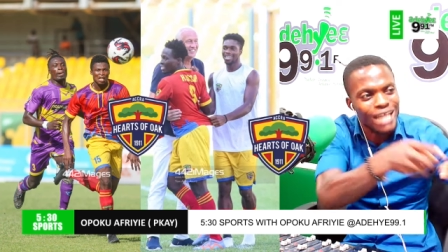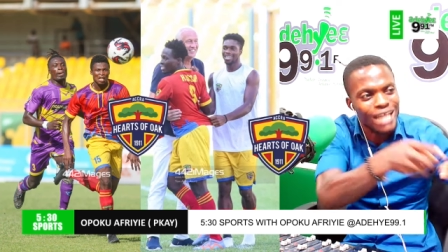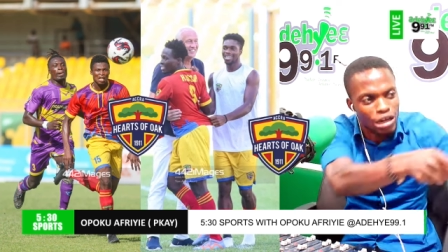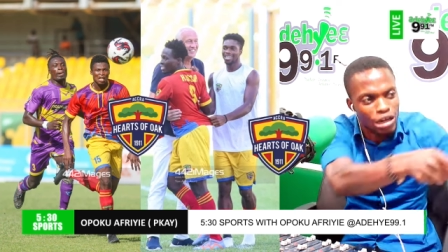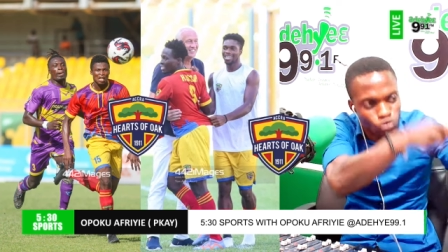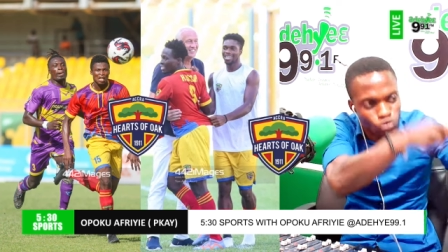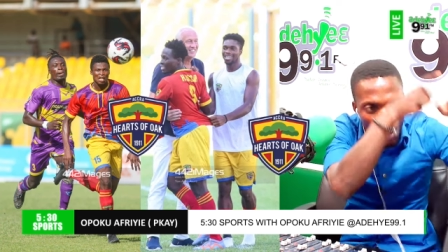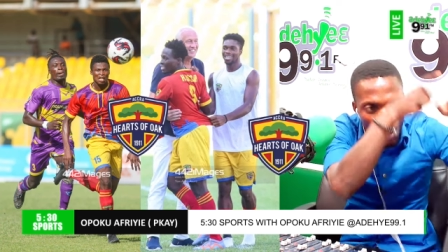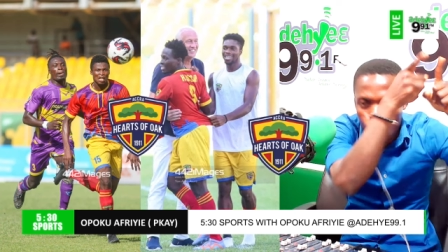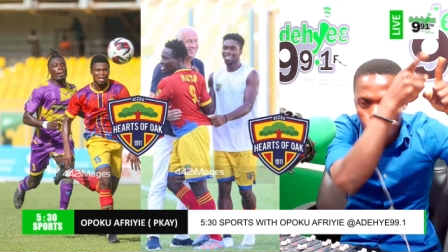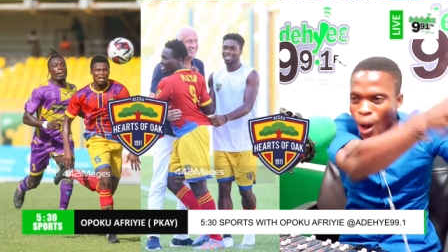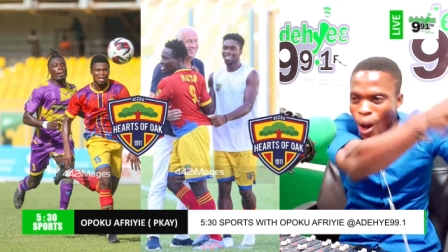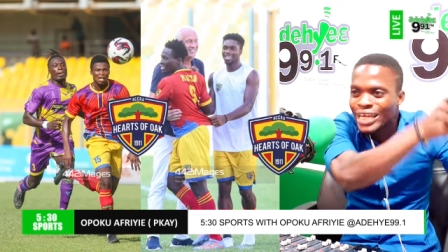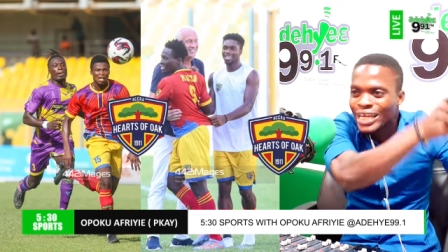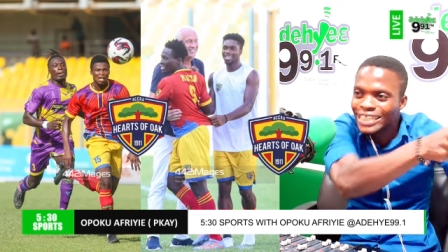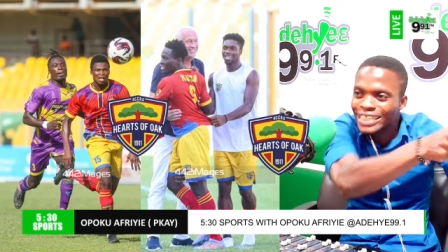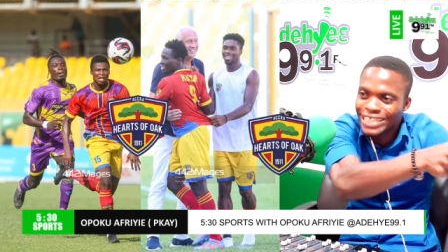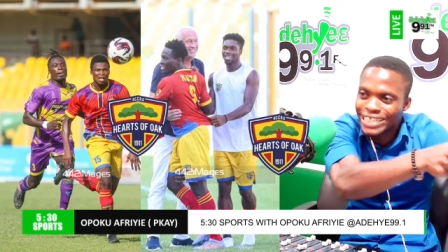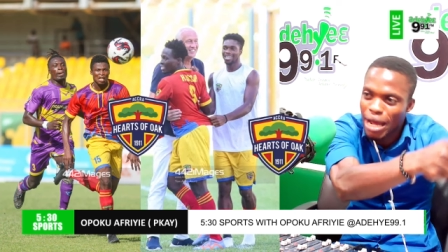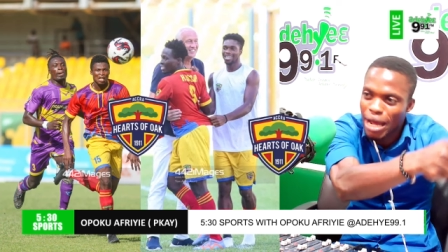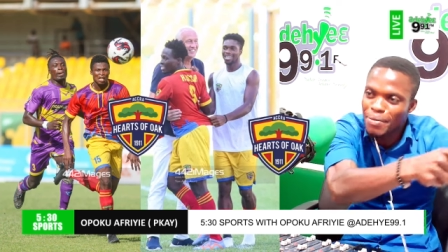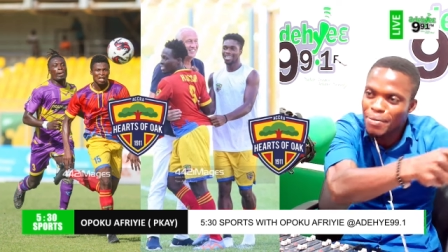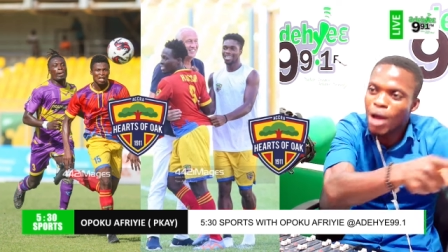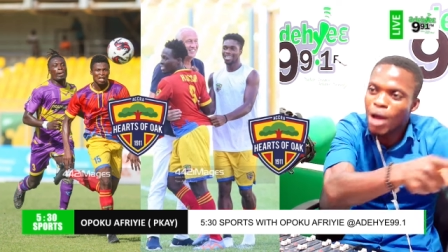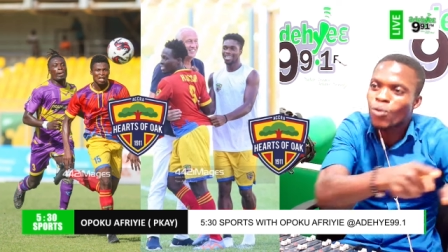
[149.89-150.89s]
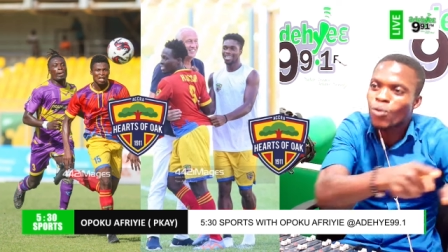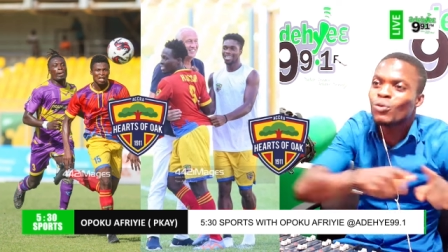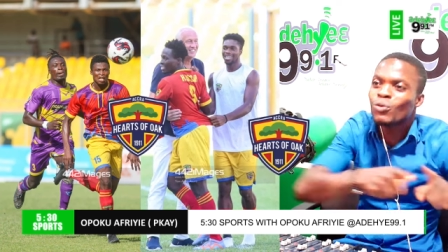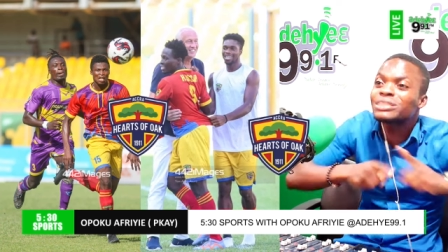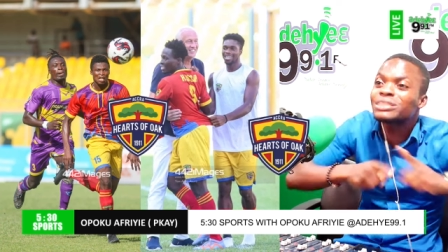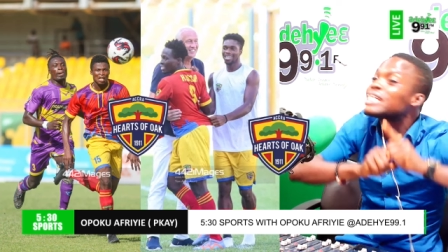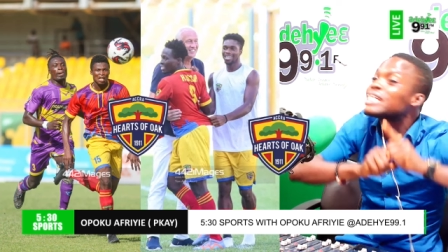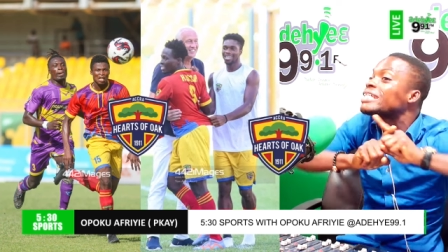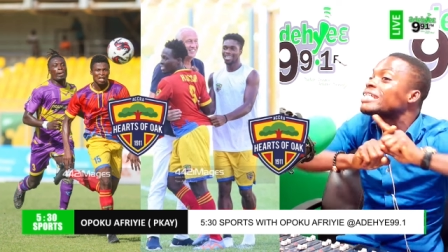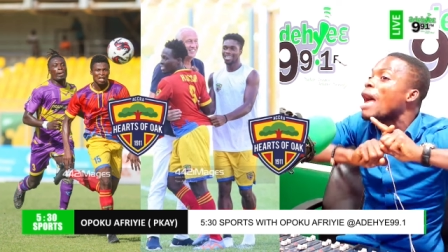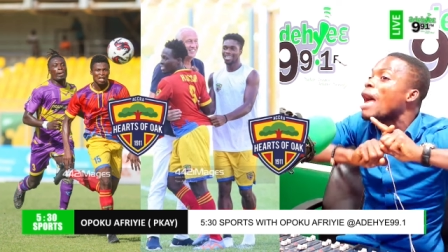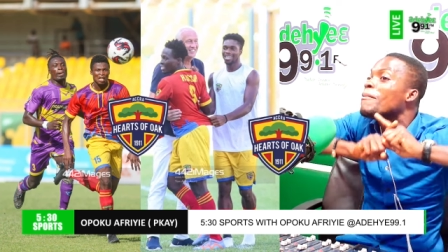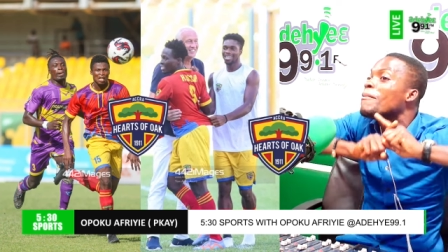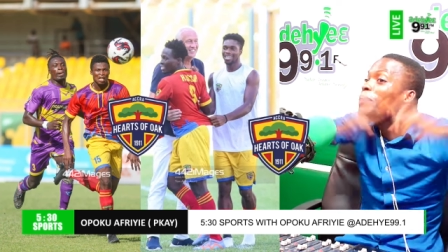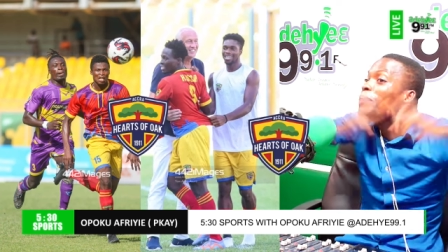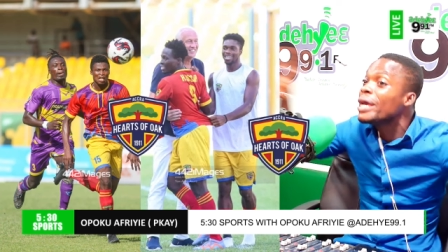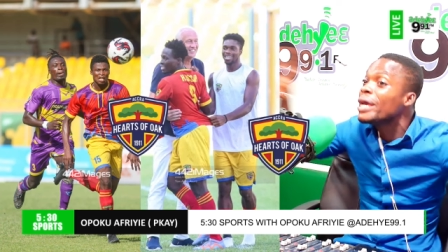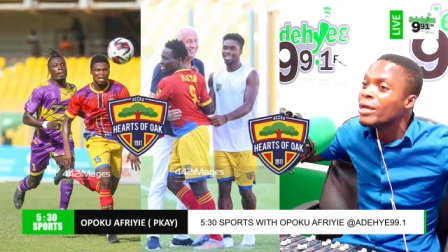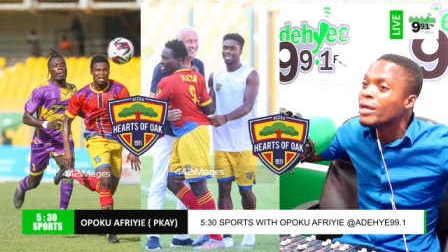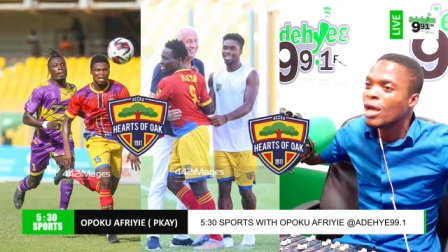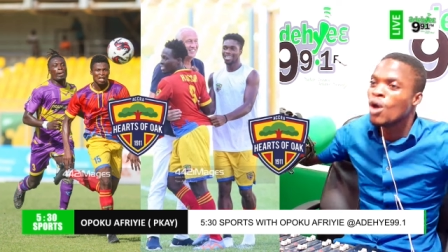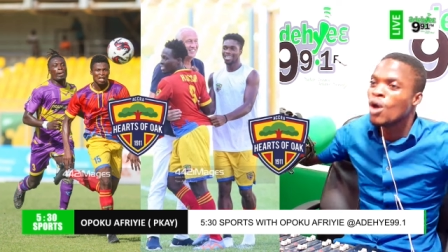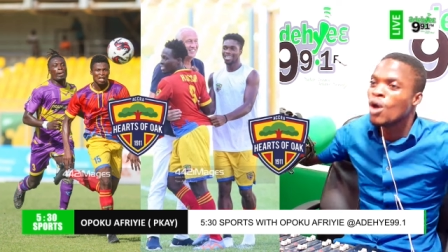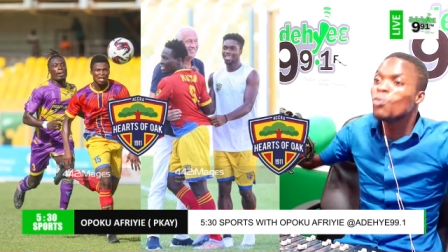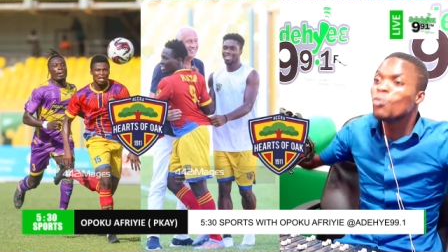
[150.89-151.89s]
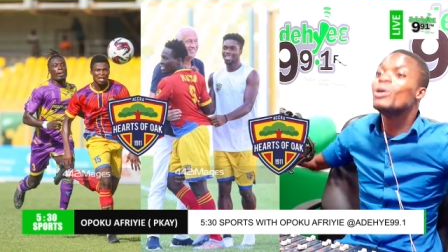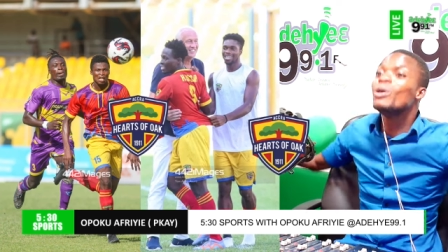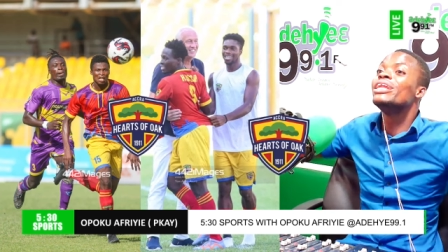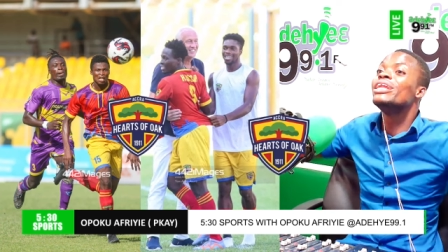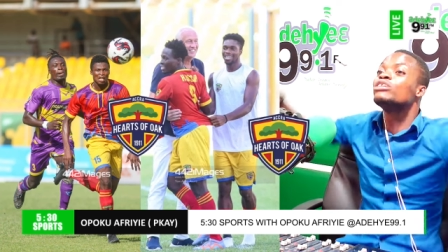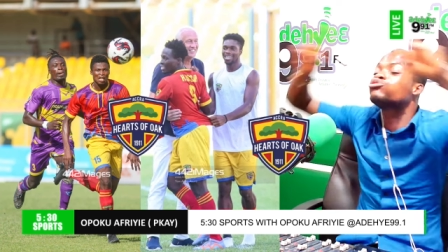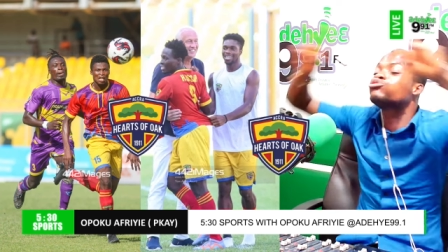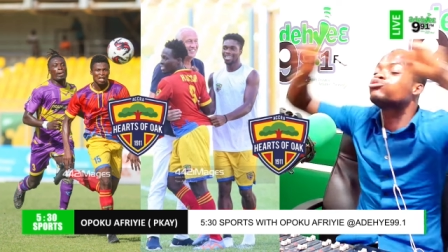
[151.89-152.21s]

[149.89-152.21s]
you're too quality, you know. What's it, there be, we need